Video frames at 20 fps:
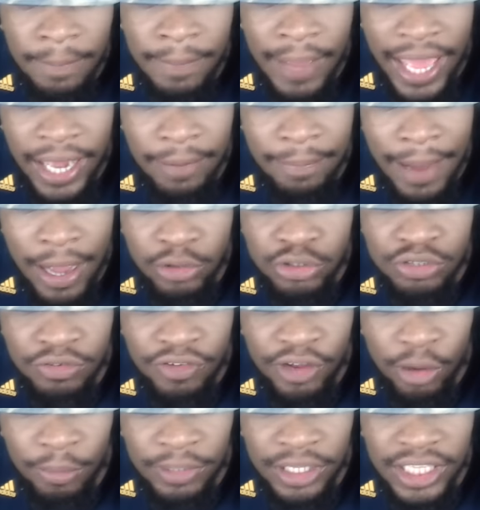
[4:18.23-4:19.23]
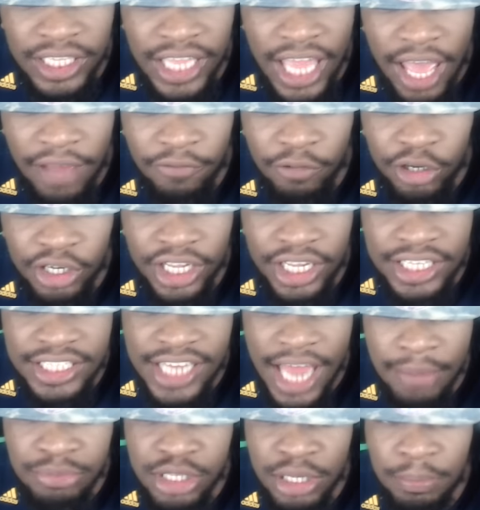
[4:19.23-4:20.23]
bad about JaVale McGee ever again.
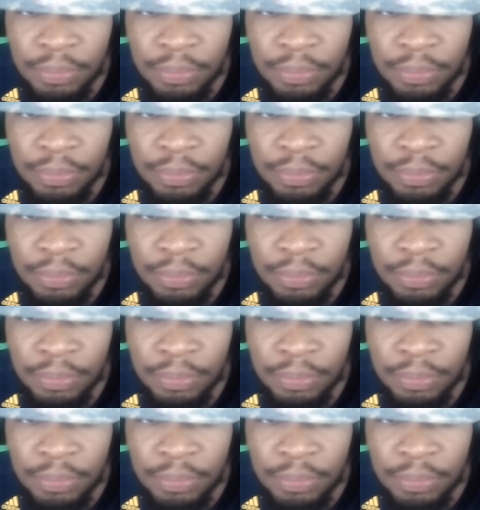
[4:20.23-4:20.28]
Top ten